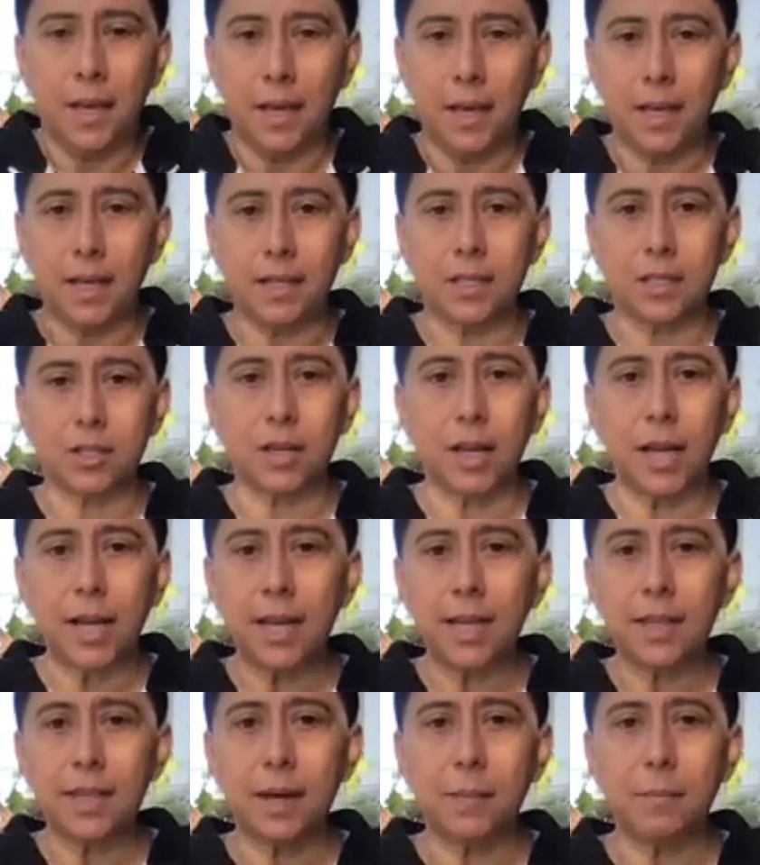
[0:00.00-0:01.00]
And try
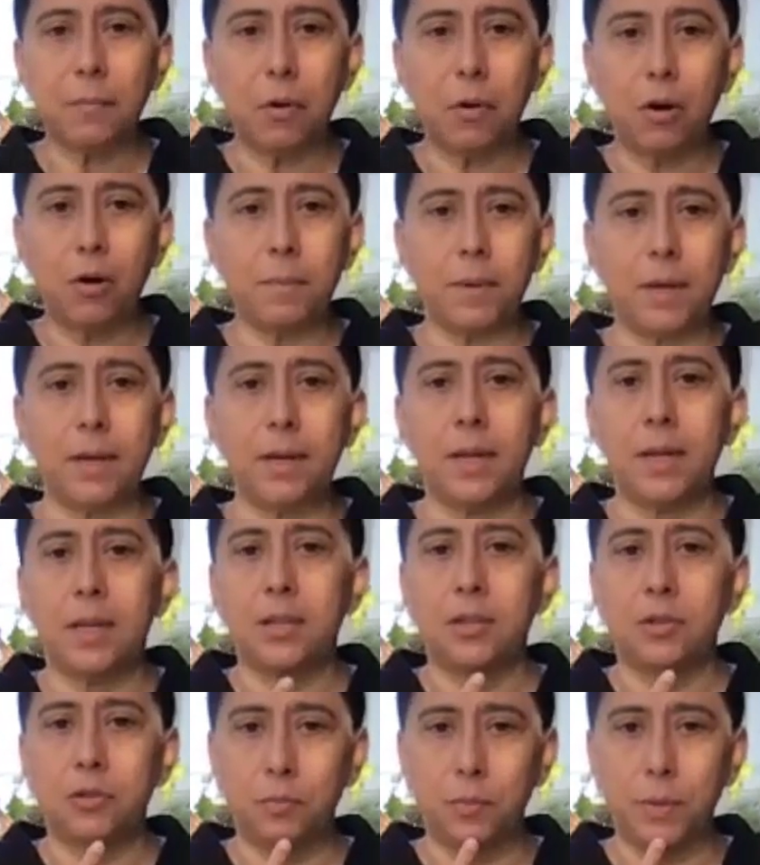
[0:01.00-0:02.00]
at that moment
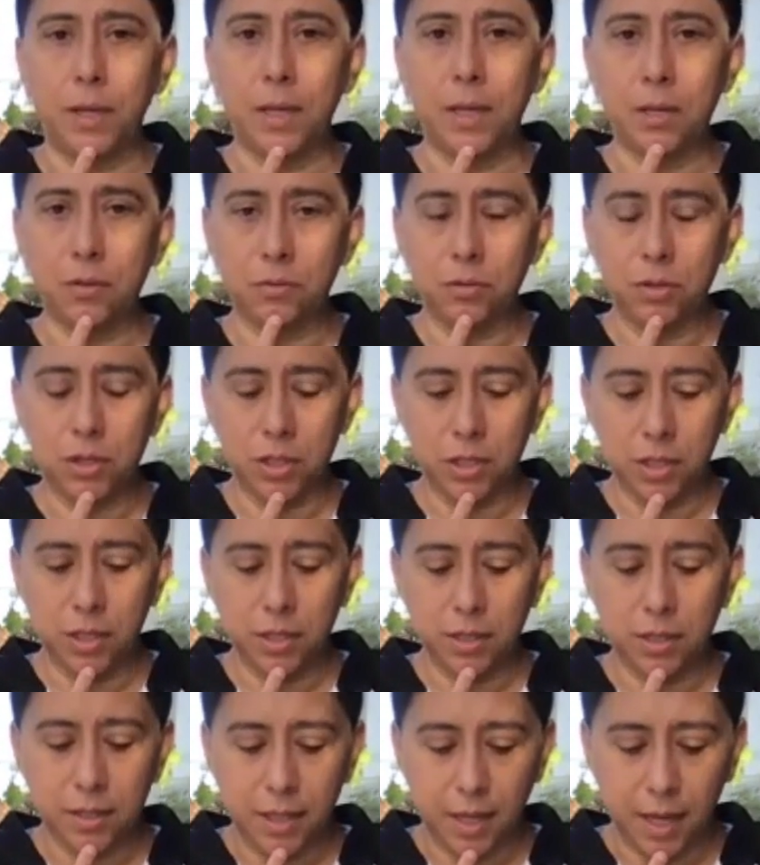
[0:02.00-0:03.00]
to bring your
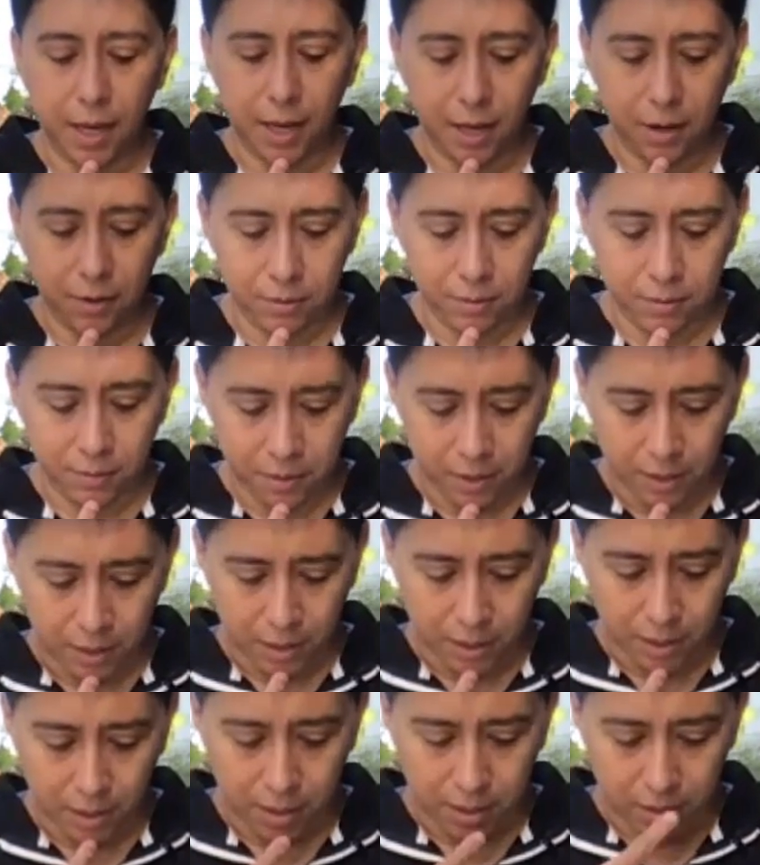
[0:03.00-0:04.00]
chin down,
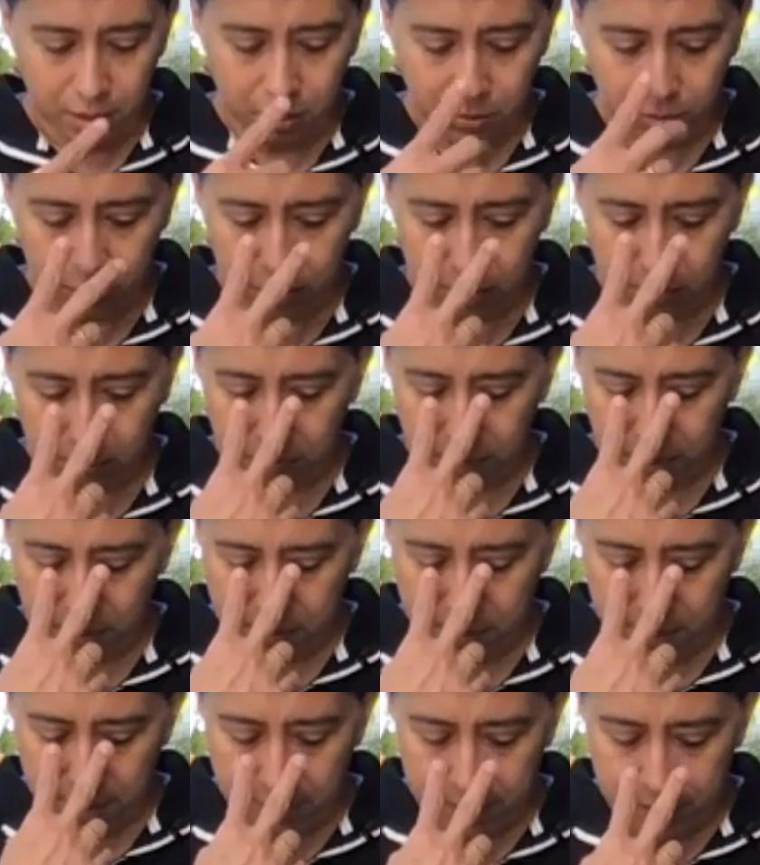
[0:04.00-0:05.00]
and just
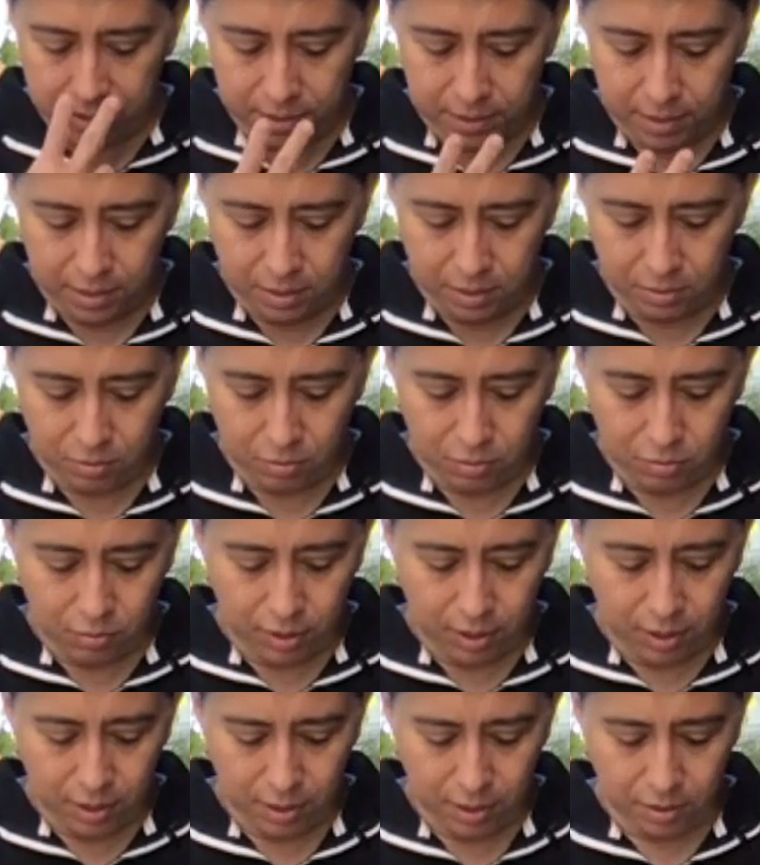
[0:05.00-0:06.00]
imagine that you're
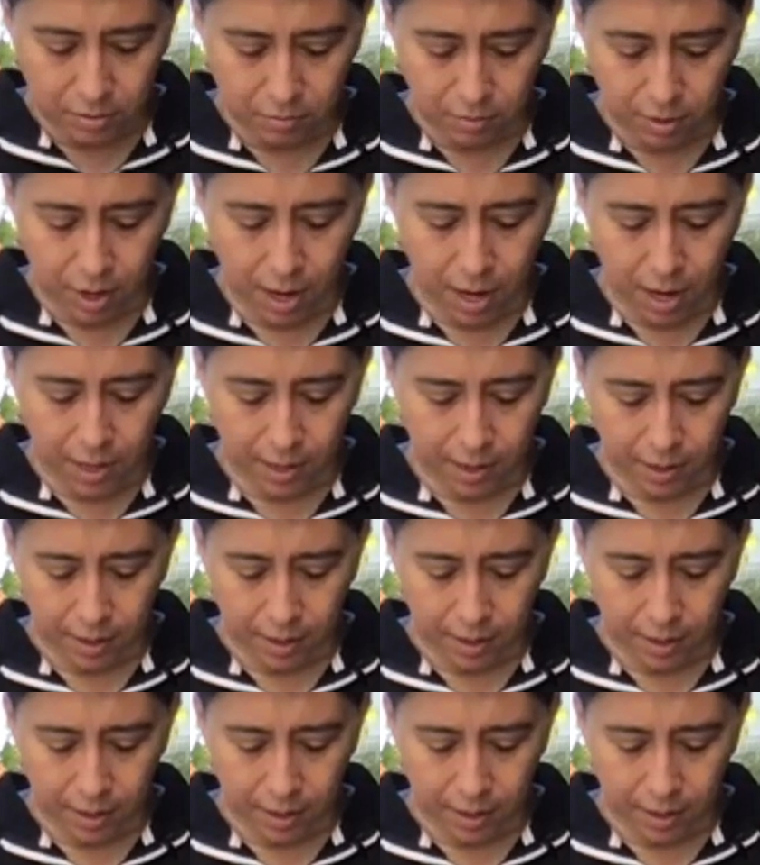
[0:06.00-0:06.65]
looking at your heart